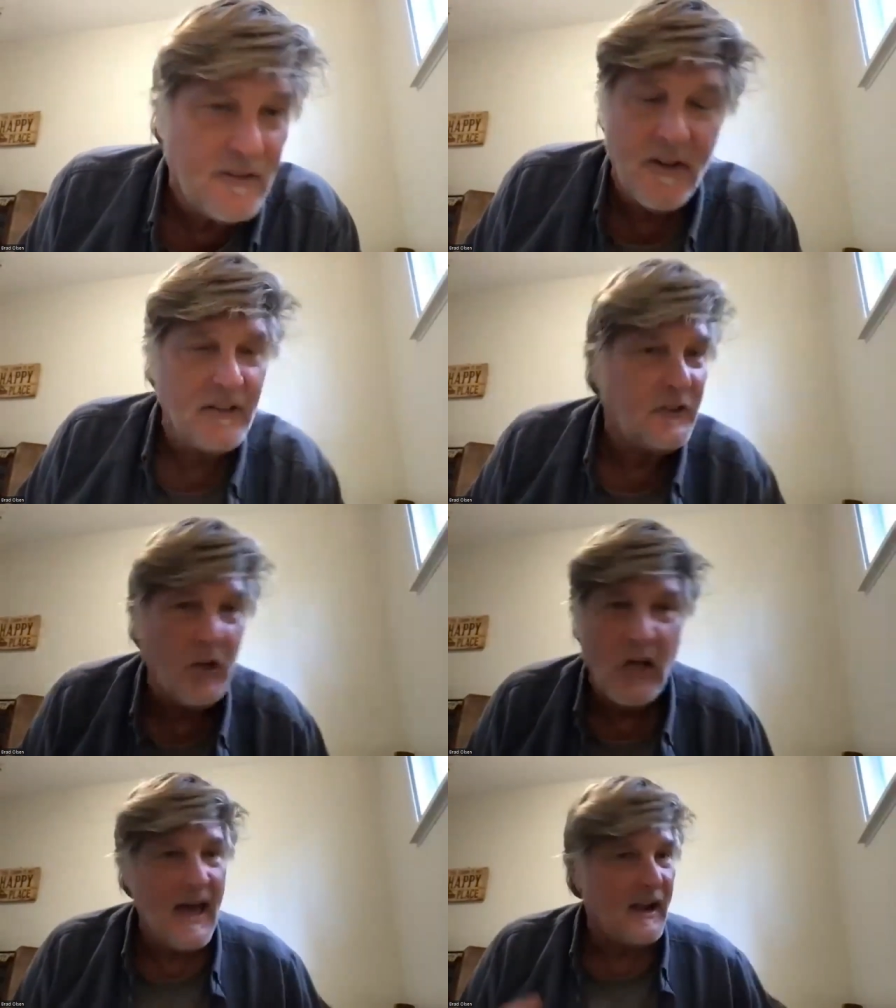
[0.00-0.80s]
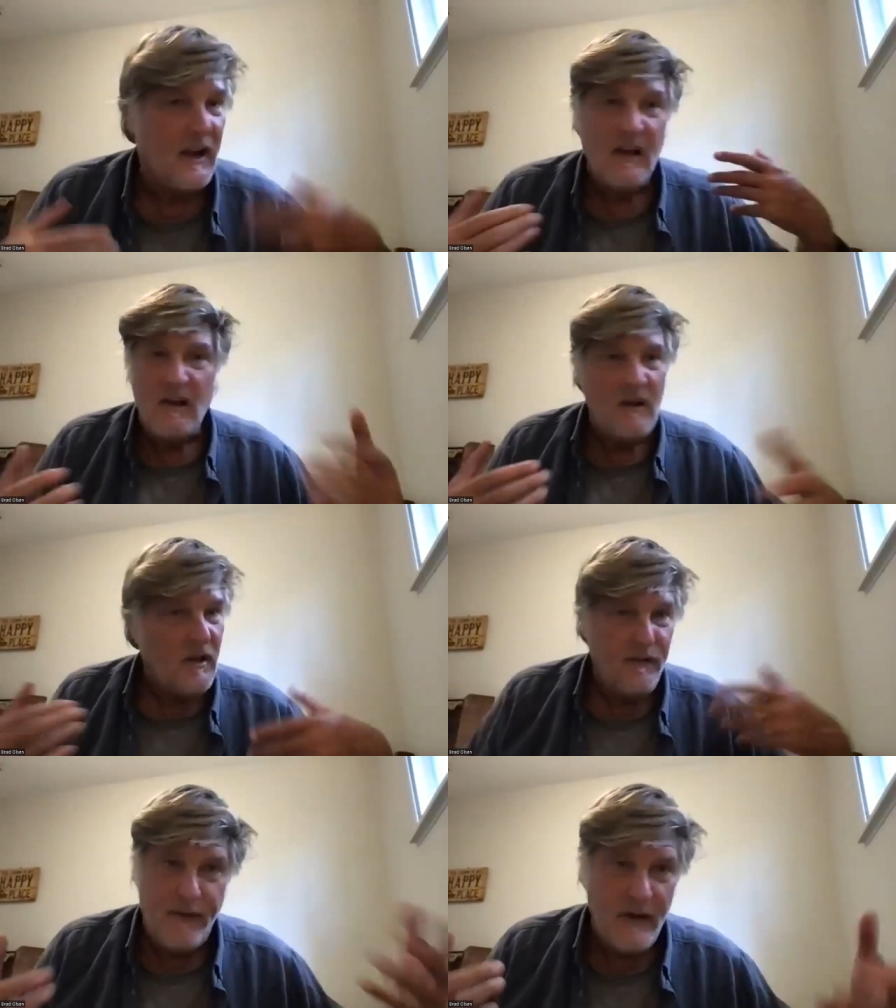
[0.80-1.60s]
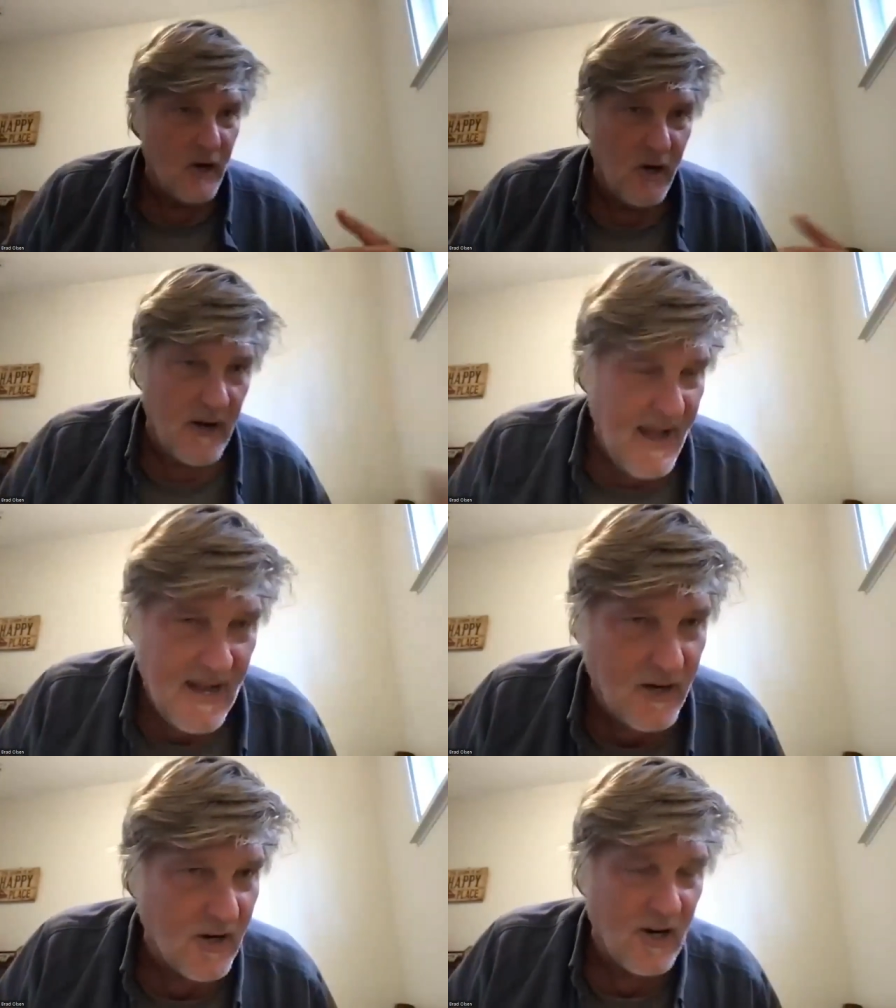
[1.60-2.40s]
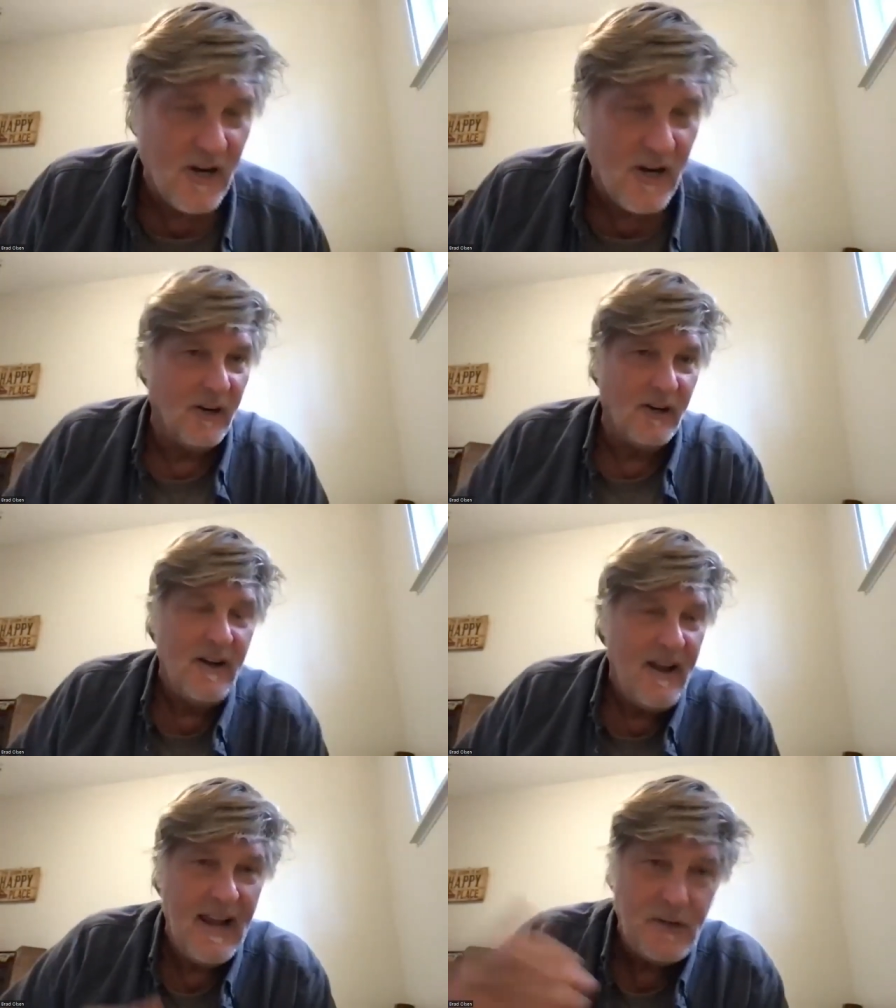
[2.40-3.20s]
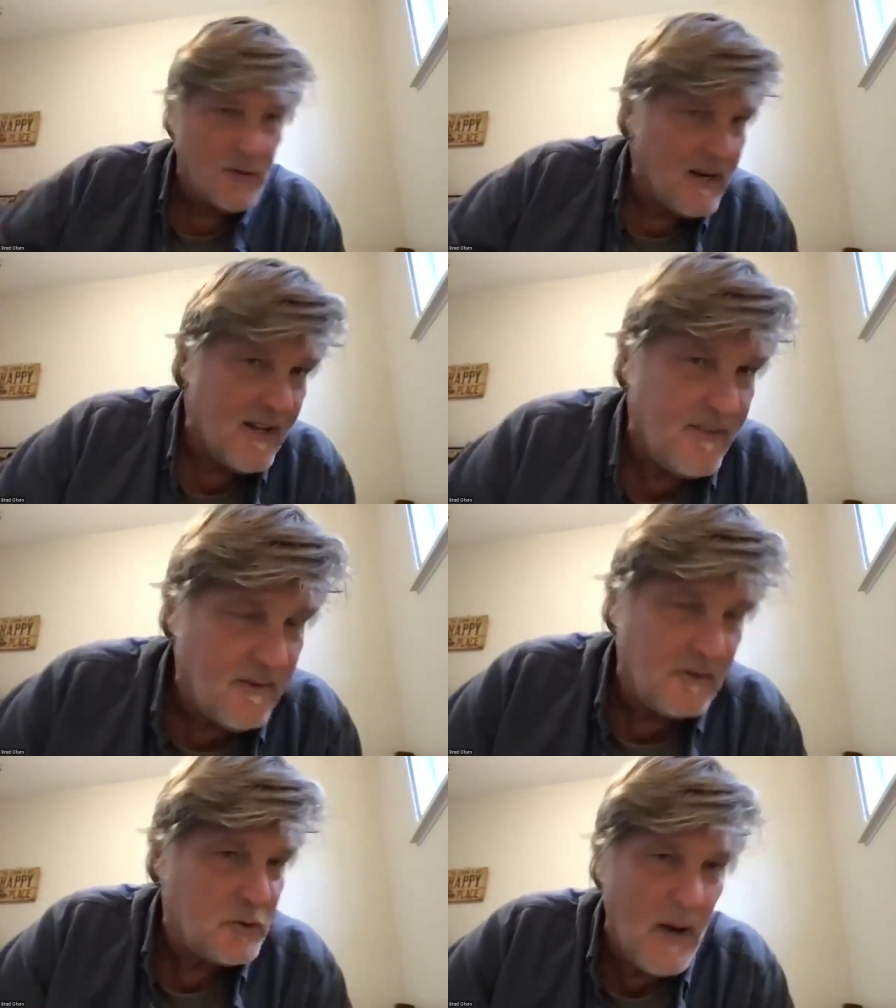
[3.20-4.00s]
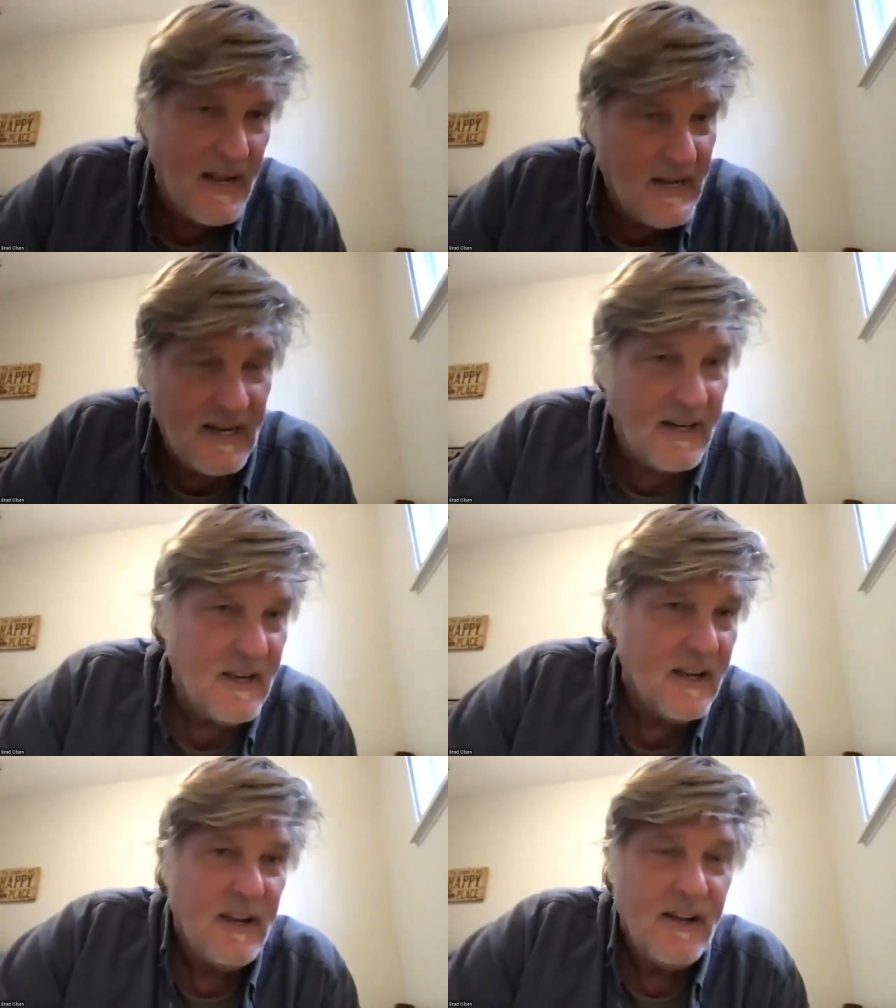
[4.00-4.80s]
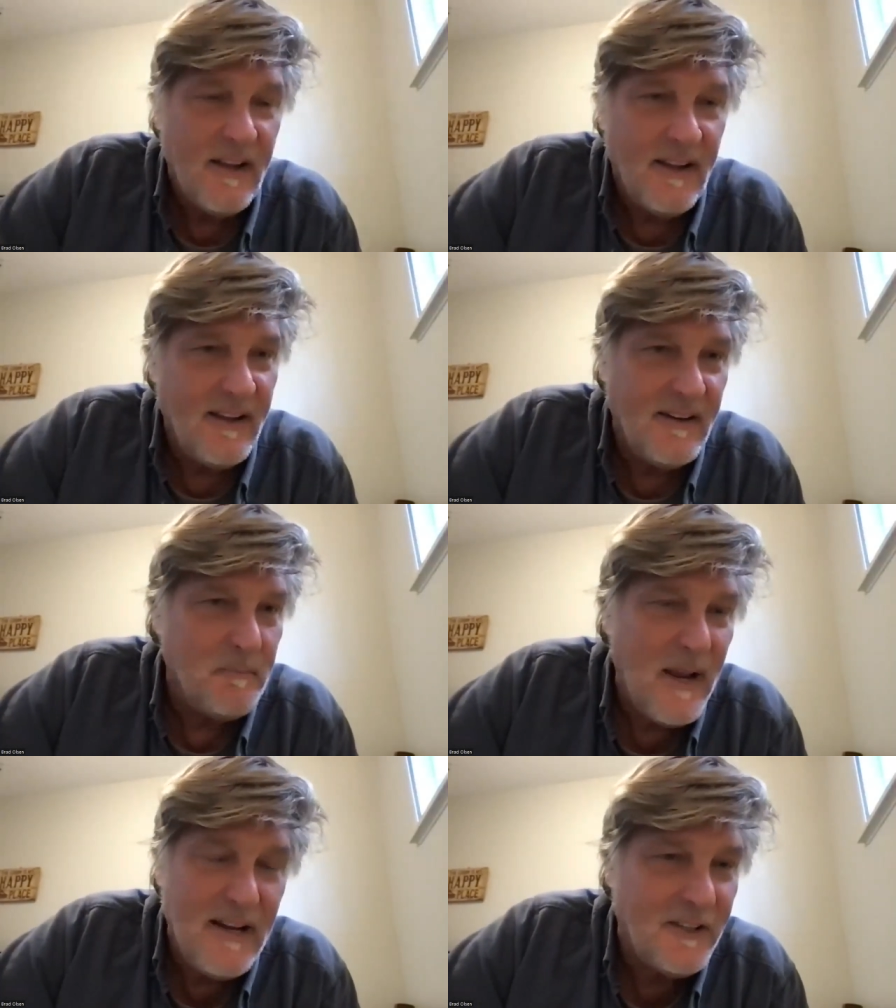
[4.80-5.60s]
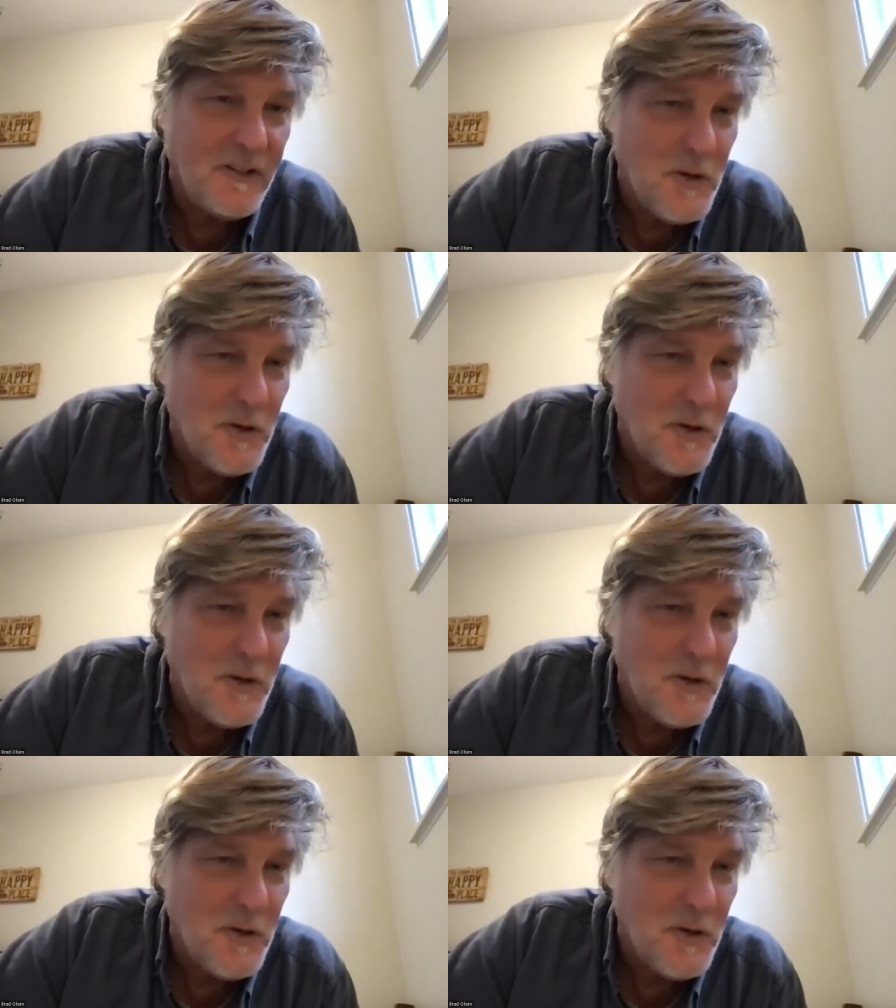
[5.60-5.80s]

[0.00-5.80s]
So they still had fear and anger or hatred, training and basic